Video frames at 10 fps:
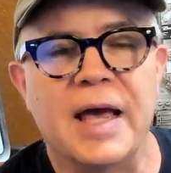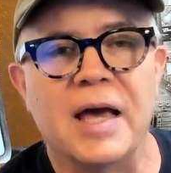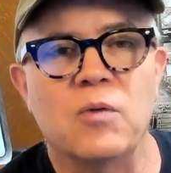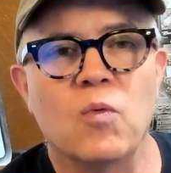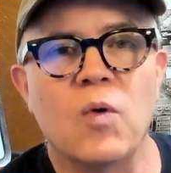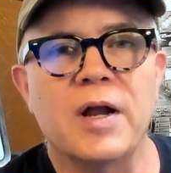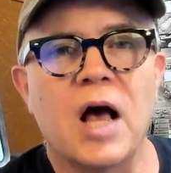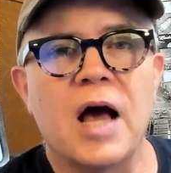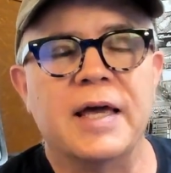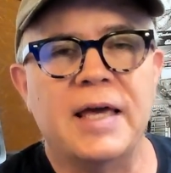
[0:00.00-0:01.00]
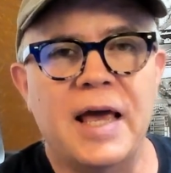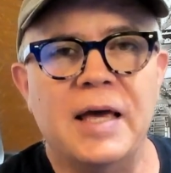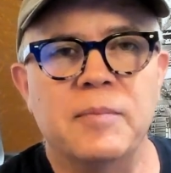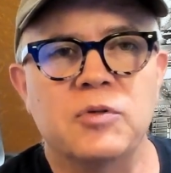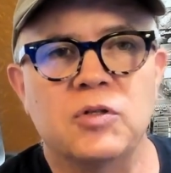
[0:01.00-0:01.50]
And what I
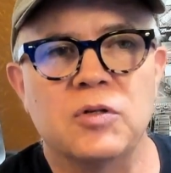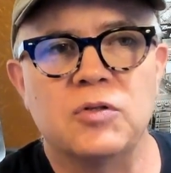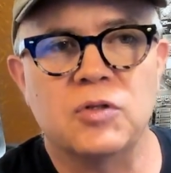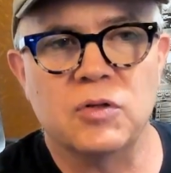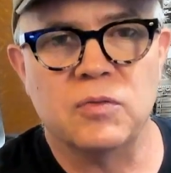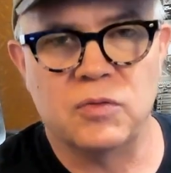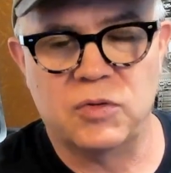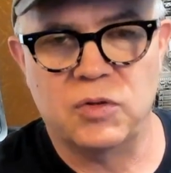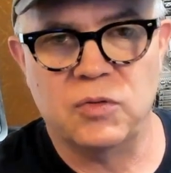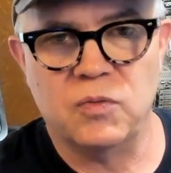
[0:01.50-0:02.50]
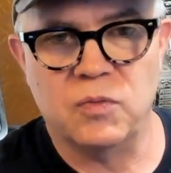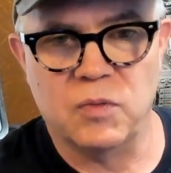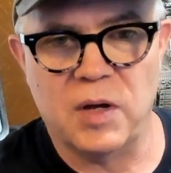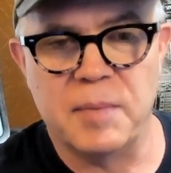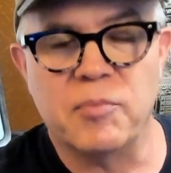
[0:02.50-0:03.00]
came to
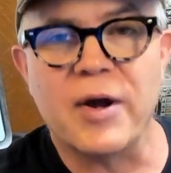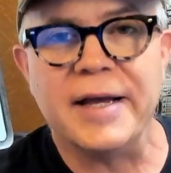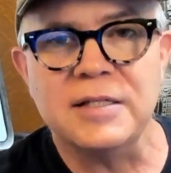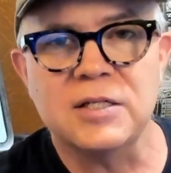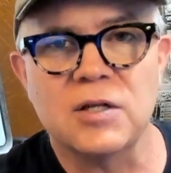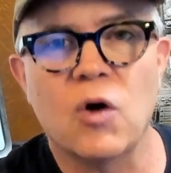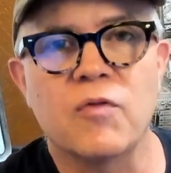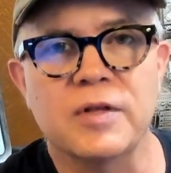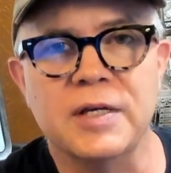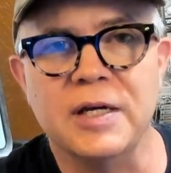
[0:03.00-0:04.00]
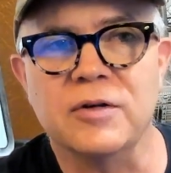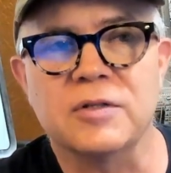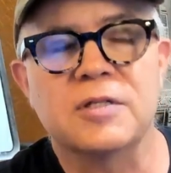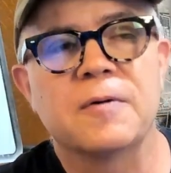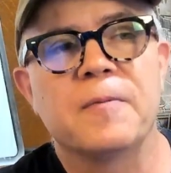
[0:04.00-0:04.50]
embrace over the
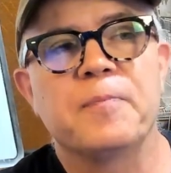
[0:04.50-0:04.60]
years,